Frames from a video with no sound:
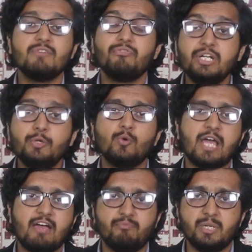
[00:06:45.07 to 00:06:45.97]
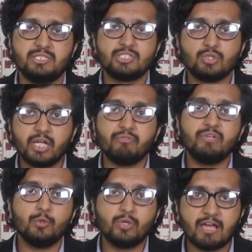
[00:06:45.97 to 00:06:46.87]
if we don't have budgets or if
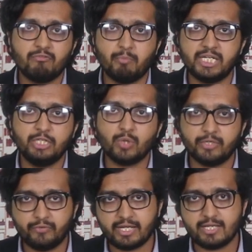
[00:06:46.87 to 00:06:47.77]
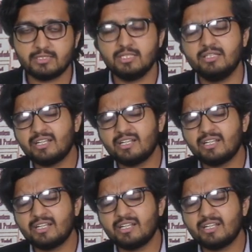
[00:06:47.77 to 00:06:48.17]
we don't have money to advertise